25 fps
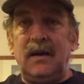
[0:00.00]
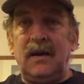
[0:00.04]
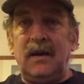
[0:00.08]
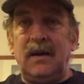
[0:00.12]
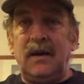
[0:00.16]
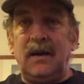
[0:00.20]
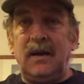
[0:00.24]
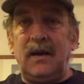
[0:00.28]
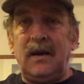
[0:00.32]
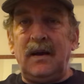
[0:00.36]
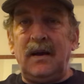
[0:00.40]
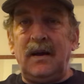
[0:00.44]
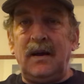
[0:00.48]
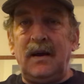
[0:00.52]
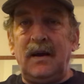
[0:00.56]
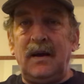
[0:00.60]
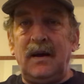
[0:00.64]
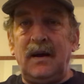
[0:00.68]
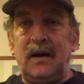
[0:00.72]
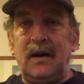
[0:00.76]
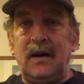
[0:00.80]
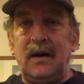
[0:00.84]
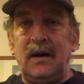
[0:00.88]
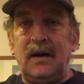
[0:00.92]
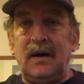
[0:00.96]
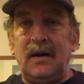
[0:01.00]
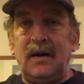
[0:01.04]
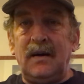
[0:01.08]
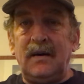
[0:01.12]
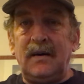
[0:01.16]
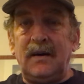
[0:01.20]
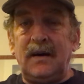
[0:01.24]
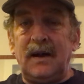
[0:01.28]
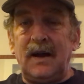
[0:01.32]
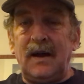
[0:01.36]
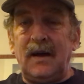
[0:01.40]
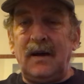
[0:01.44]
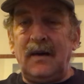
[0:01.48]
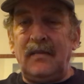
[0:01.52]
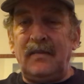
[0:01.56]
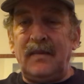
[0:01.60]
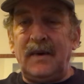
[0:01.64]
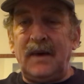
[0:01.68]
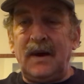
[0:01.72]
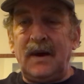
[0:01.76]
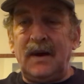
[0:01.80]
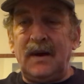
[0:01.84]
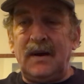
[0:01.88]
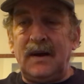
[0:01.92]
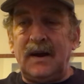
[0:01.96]
And
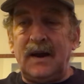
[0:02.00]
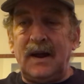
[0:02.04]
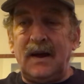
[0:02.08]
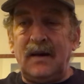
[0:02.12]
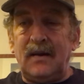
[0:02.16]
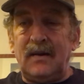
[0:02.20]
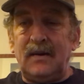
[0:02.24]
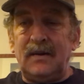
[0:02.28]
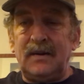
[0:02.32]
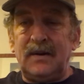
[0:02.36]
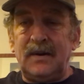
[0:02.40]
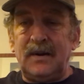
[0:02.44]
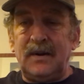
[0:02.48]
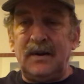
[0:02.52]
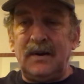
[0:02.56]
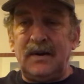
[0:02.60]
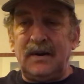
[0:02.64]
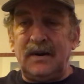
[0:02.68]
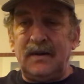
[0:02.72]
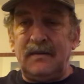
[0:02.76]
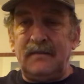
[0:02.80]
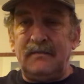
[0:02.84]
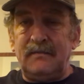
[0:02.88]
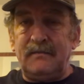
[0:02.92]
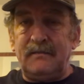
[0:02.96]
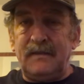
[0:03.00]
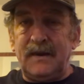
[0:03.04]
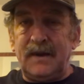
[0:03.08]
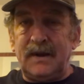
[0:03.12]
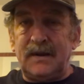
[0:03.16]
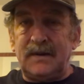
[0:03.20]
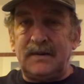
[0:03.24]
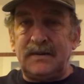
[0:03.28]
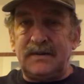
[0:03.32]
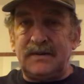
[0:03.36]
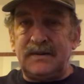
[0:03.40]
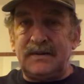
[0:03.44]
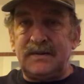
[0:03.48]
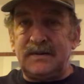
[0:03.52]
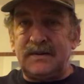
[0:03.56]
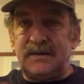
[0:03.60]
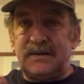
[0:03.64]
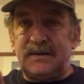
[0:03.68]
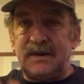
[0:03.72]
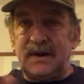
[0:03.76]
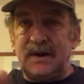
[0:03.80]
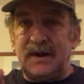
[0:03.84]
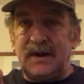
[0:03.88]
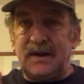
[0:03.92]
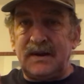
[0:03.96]
now it makes
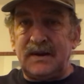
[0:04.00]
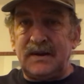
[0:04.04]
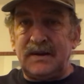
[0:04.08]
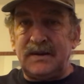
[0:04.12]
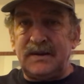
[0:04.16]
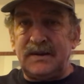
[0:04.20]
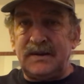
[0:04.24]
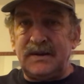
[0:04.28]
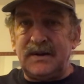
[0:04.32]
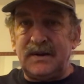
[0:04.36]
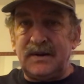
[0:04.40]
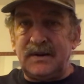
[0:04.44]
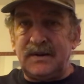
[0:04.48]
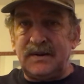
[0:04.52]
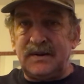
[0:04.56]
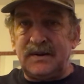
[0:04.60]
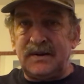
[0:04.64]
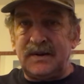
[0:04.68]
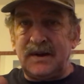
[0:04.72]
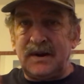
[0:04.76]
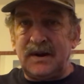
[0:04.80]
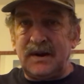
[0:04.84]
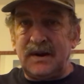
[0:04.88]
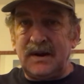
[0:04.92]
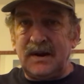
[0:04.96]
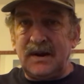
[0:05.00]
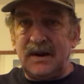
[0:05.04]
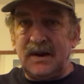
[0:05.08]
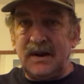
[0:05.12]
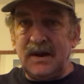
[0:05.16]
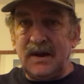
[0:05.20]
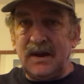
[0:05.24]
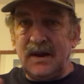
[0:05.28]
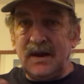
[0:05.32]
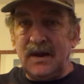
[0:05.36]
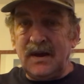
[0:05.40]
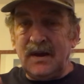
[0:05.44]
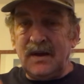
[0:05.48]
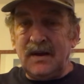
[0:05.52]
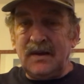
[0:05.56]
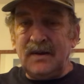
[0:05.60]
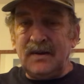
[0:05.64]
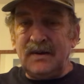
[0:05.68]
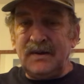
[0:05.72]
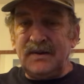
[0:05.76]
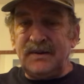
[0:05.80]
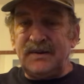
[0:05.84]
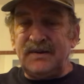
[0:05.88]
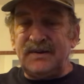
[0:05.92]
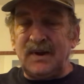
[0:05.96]
sense, you see.
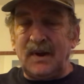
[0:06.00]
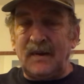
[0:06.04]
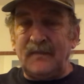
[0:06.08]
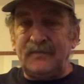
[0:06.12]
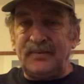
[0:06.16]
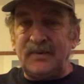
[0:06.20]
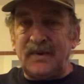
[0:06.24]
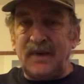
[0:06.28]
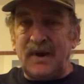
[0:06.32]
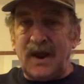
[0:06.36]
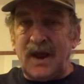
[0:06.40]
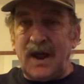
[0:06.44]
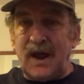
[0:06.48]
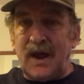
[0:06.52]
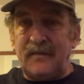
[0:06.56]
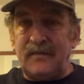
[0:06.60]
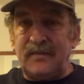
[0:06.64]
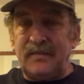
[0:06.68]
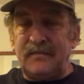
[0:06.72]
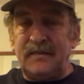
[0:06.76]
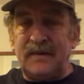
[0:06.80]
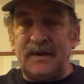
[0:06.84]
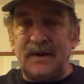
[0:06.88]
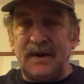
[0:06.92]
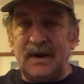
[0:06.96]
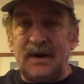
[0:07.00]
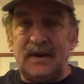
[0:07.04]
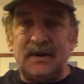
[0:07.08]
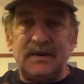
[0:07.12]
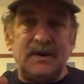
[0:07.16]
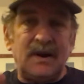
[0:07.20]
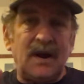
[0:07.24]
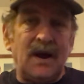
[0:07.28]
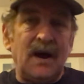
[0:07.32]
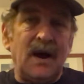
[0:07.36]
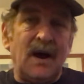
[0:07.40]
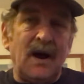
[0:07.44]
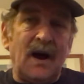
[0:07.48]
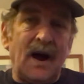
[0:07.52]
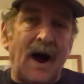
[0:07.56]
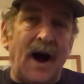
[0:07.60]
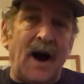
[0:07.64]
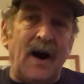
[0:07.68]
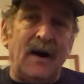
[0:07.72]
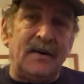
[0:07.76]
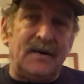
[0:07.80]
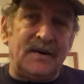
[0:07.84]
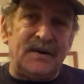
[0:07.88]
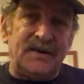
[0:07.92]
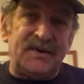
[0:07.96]
Something happened, because
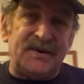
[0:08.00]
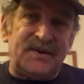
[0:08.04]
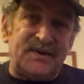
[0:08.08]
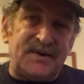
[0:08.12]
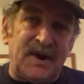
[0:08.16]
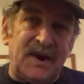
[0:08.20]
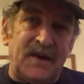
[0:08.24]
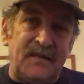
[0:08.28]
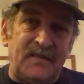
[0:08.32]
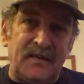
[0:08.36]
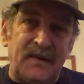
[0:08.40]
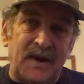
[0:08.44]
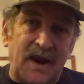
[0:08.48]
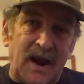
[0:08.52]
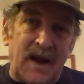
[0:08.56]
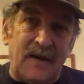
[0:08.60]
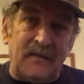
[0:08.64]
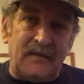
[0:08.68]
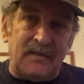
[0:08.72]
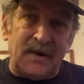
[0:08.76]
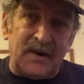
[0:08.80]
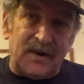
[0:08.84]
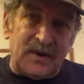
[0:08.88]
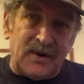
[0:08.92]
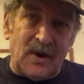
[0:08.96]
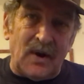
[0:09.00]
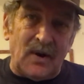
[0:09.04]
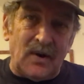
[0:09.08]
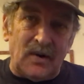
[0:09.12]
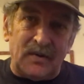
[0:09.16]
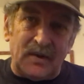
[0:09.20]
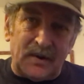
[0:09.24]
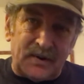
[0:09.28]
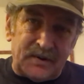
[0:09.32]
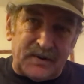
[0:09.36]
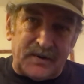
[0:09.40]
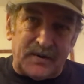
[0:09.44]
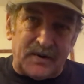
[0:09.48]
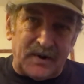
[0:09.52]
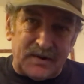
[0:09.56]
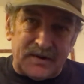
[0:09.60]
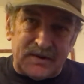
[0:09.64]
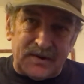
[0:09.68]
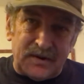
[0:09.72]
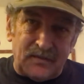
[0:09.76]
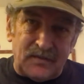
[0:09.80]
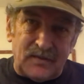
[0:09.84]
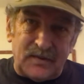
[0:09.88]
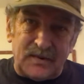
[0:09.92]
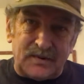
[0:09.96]
how did Stephen Avery know that
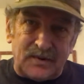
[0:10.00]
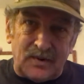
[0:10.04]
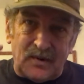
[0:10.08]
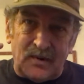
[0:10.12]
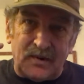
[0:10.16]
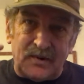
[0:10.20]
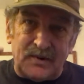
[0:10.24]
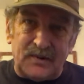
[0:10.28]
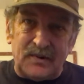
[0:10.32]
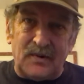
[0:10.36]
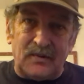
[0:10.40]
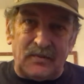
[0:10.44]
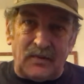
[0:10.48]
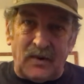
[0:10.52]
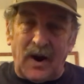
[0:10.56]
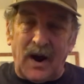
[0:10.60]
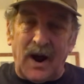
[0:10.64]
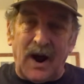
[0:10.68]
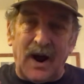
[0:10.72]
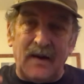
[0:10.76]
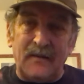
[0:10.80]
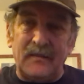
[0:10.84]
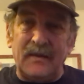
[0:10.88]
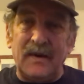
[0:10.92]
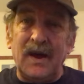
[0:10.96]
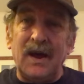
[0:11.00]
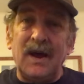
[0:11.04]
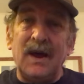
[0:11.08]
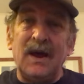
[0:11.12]
Teresa was going to arrive?